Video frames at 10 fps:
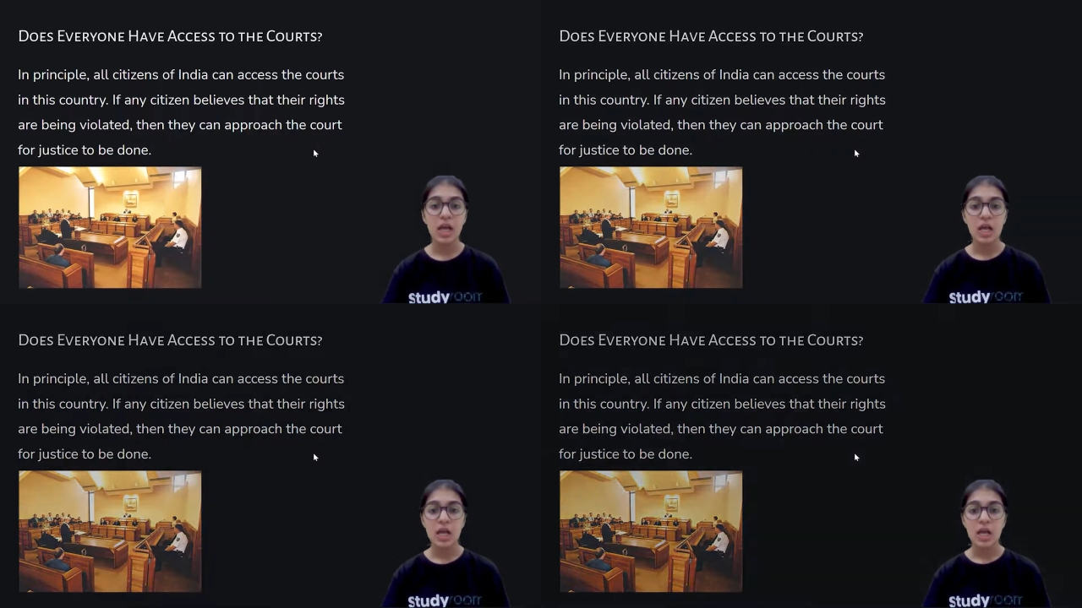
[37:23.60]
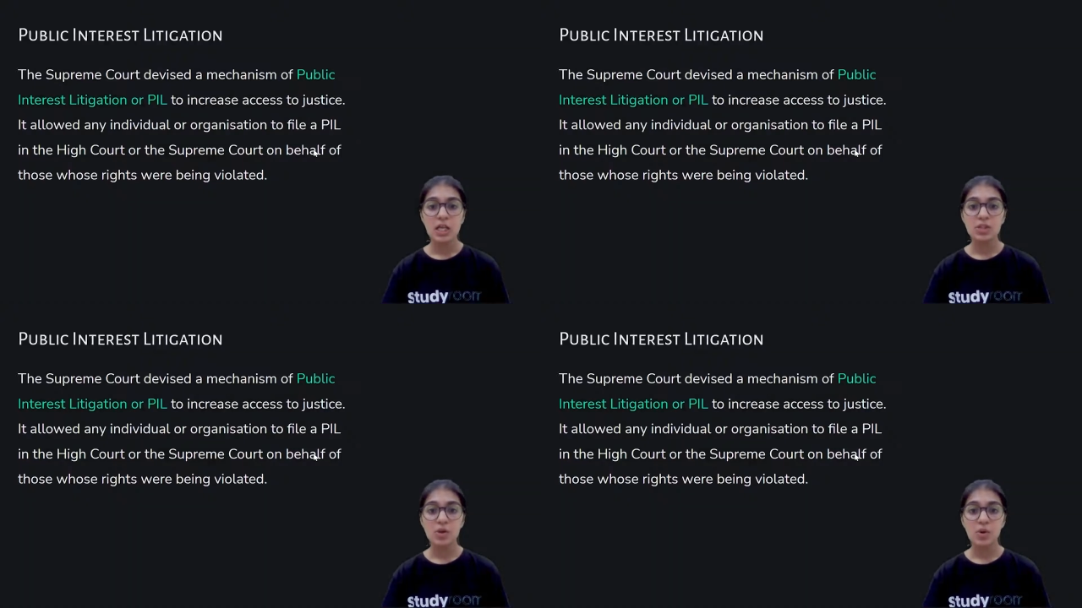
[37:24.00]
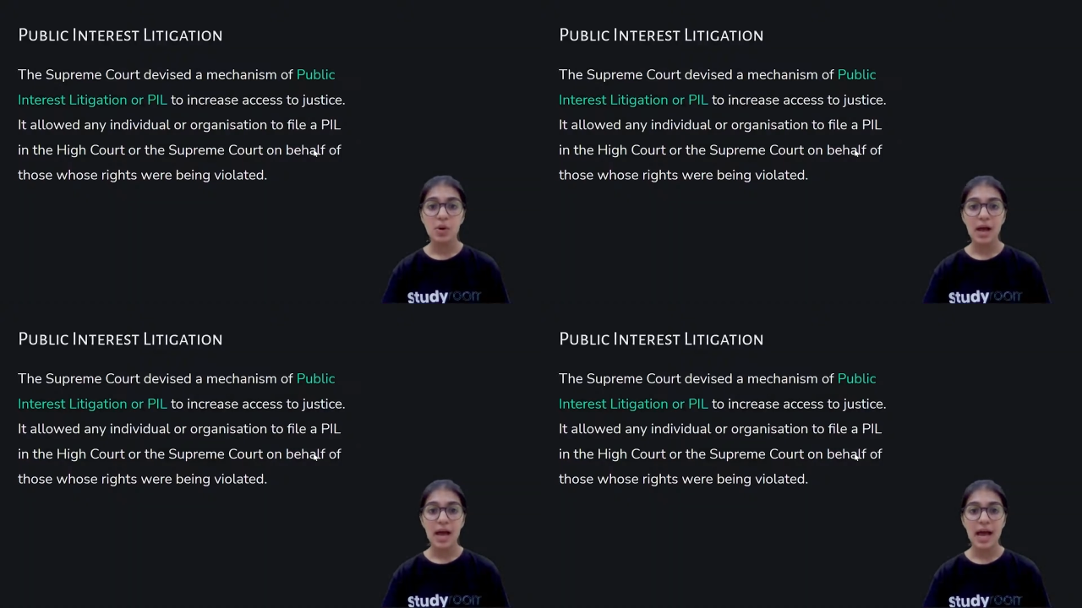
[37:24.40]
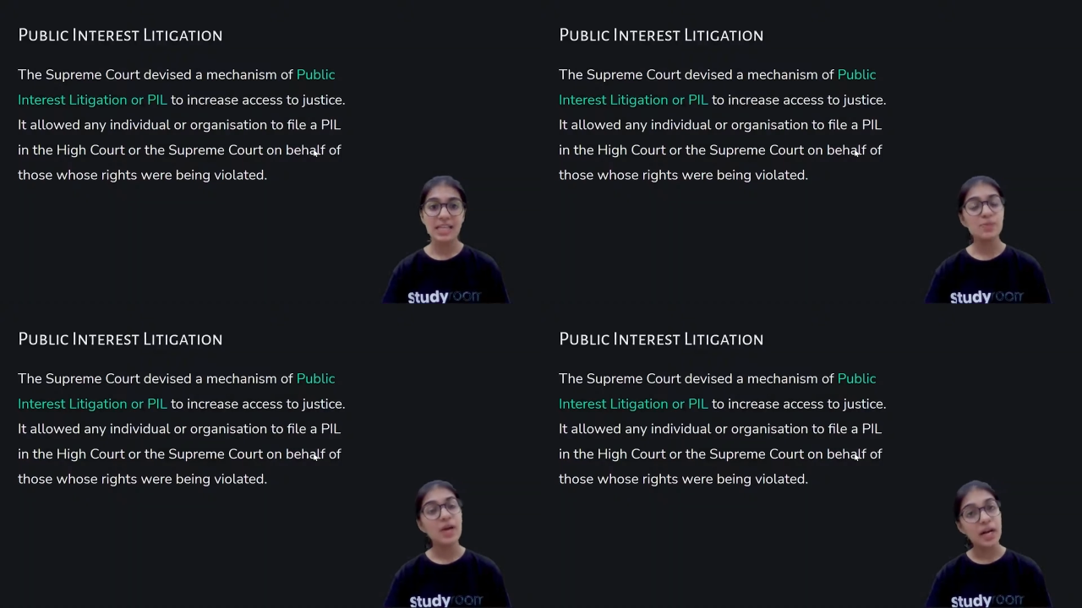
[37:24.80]
So as we
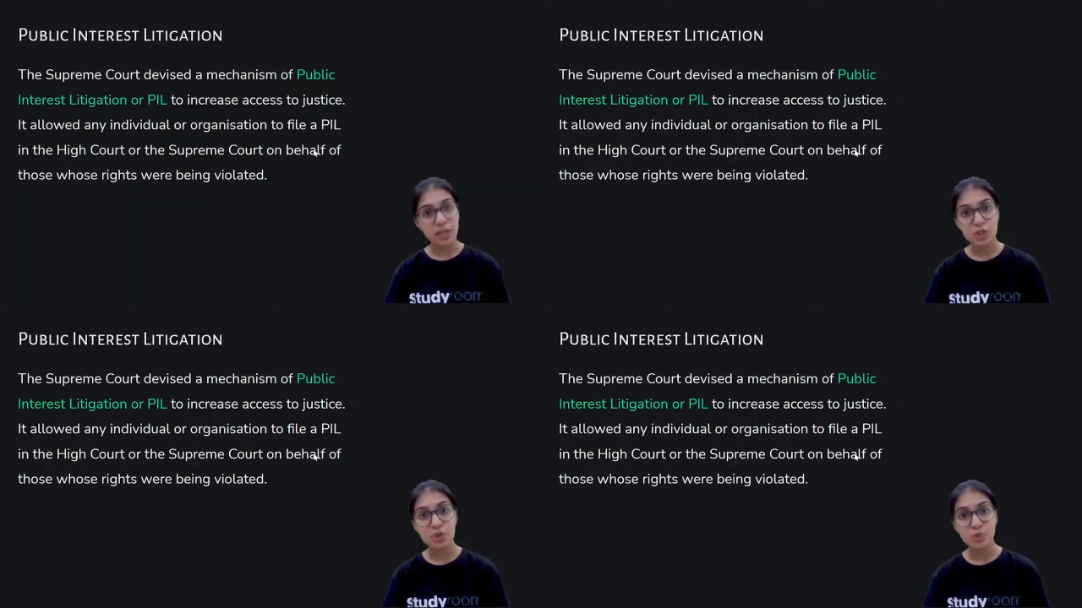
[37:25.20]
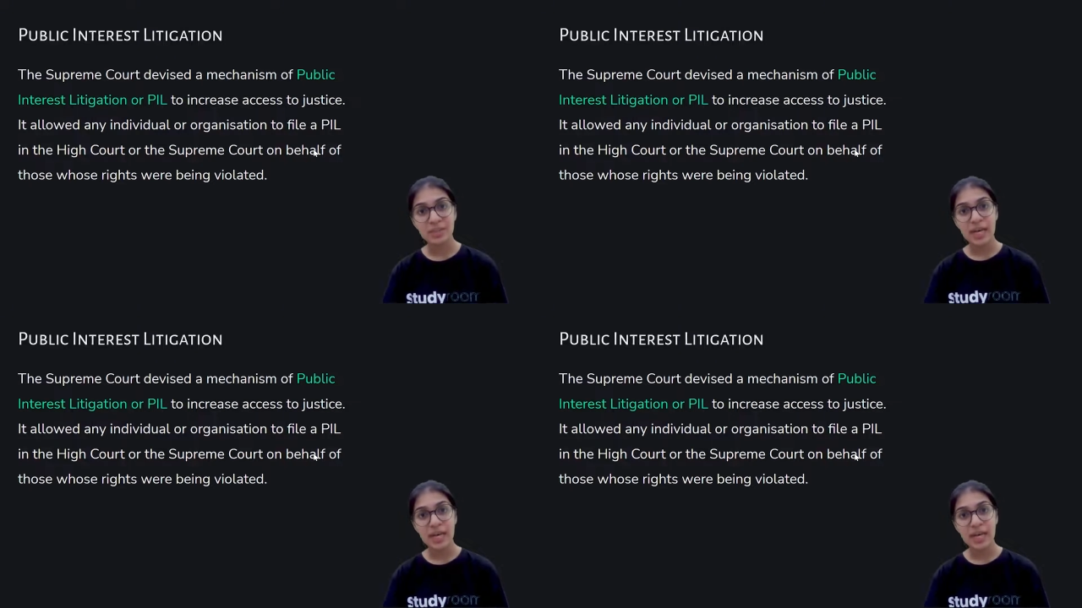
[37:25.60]
understood that the